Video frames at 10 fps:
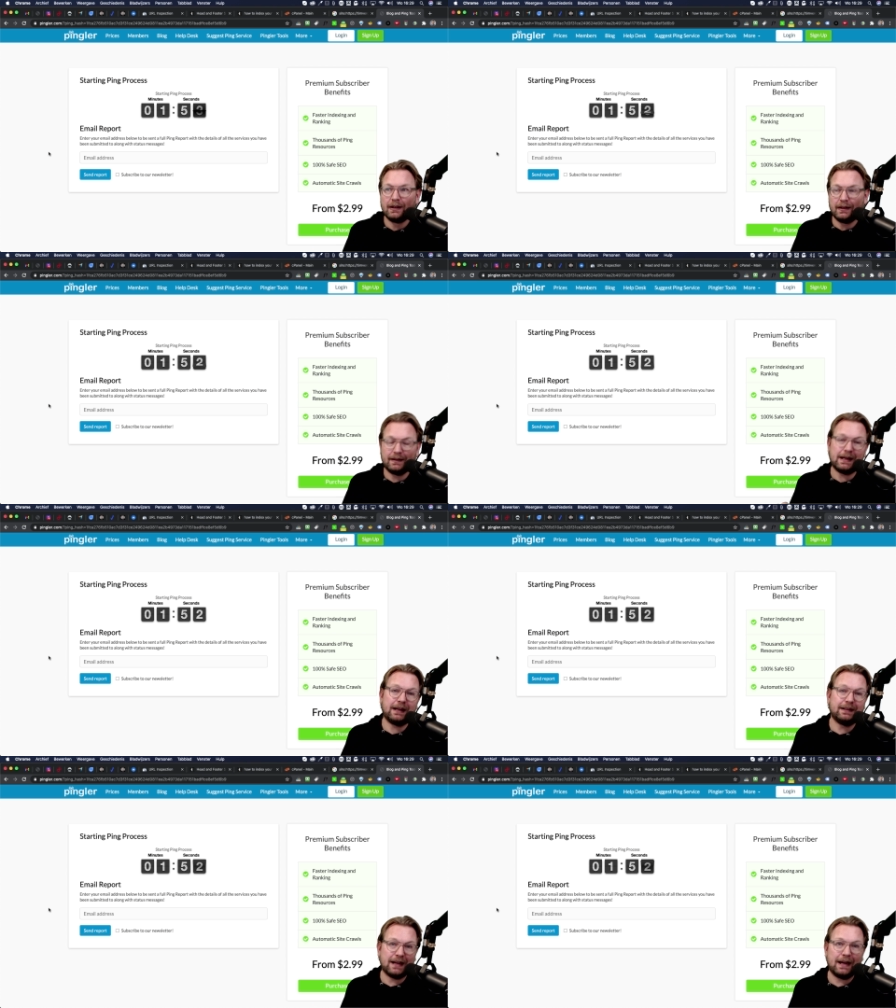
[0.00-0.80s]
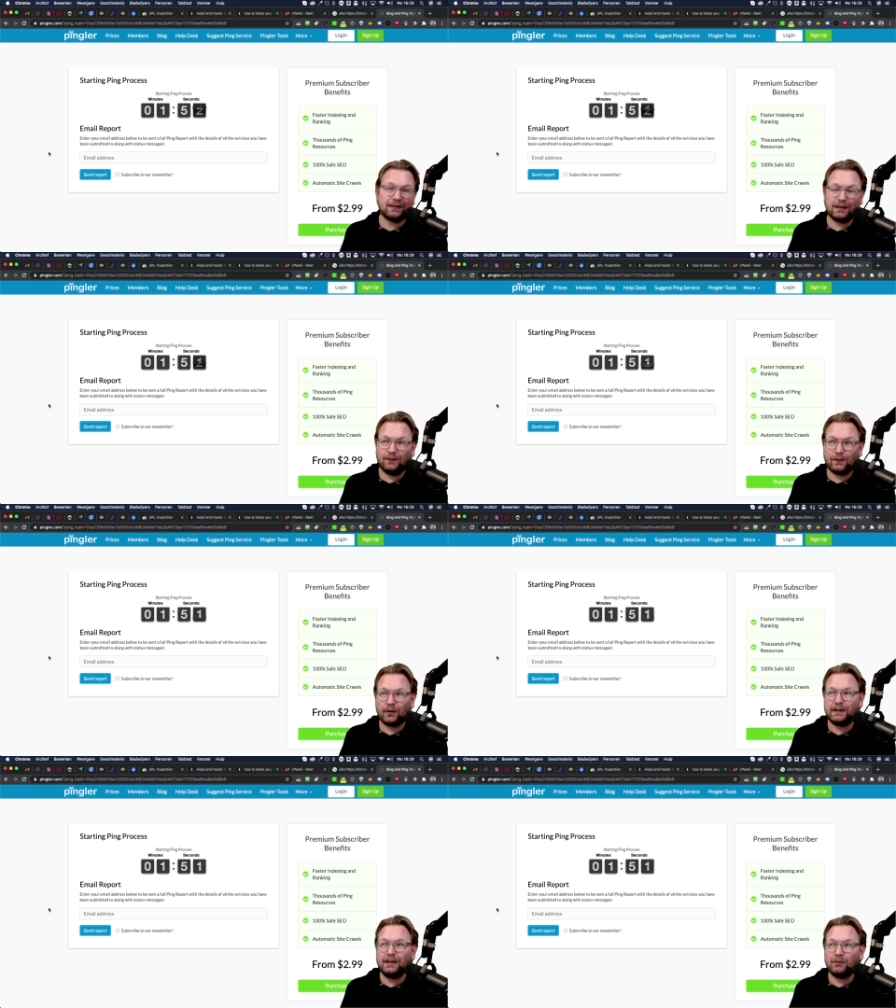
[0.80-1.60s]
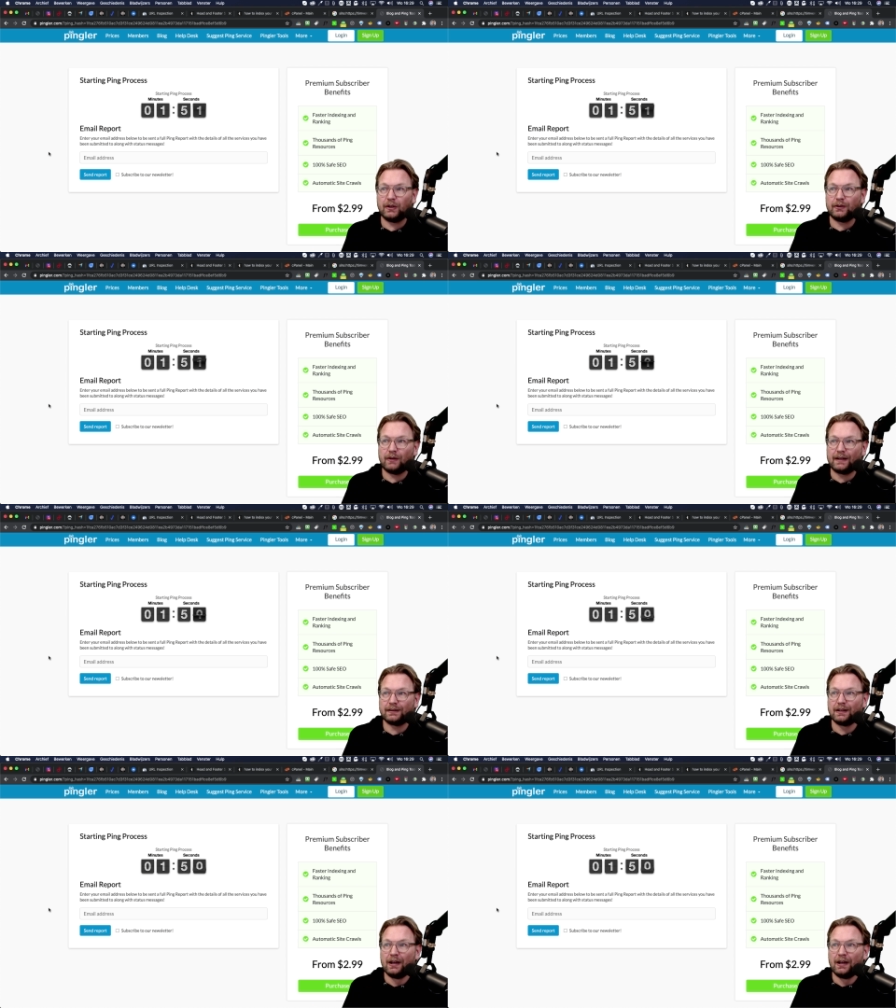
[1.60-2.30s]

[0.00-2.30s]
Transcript: It, it's asking for an email address,